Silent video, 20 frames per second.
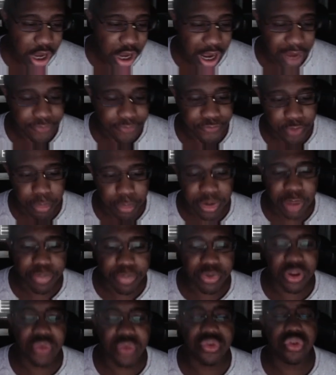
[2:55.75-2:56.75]
I firmly
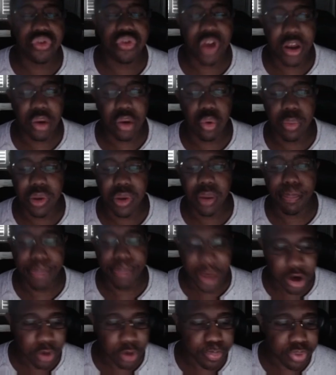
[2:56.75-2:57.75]
believe society will be a
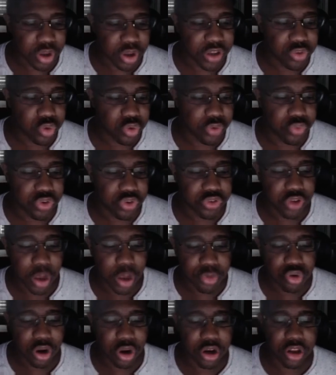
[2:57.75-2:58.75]
better place if we
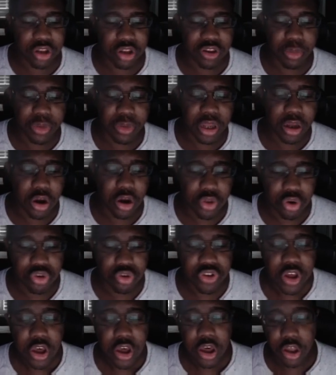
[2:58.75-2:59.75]
stop trying to intimidate
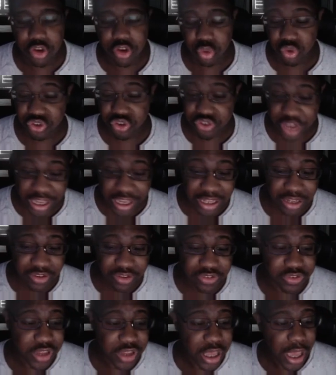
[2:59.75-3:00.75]
others into
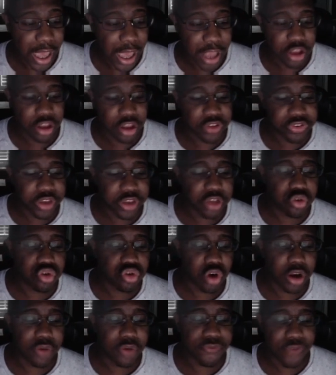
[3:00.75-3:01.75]
silence and instead
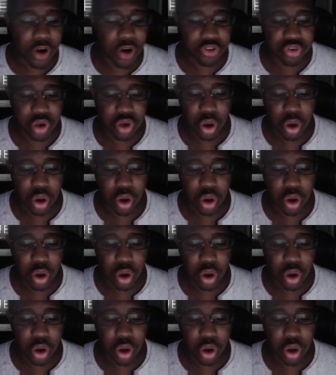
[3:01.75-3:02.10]
try to foster